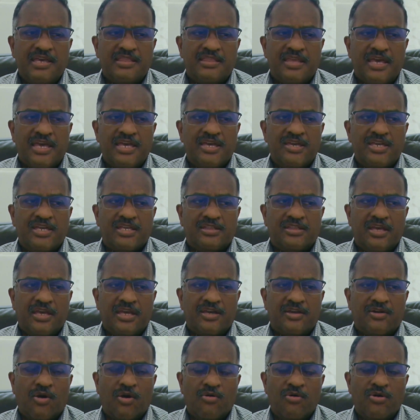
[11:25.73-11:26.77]

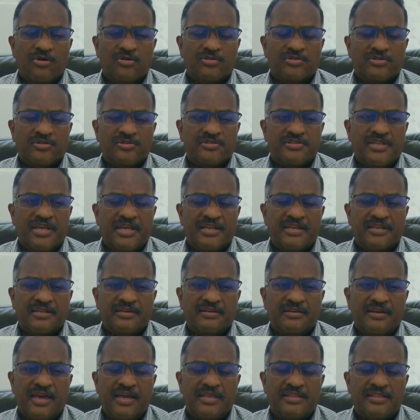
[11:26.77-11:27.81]
they go out on
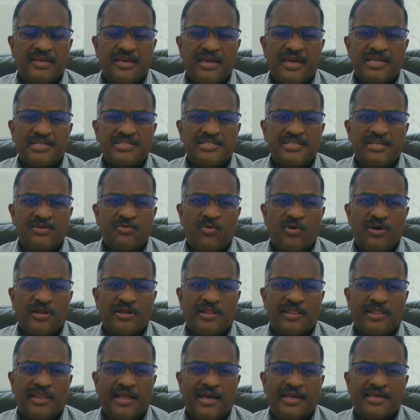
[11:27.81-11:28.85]
tender and they actually
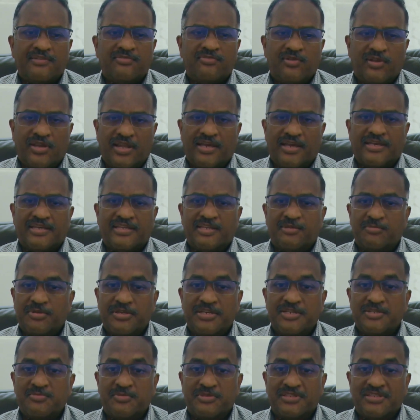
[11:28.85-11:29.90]
want like-for-like
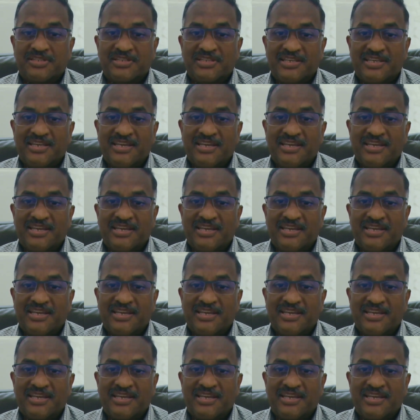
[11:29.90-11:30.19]
replacement.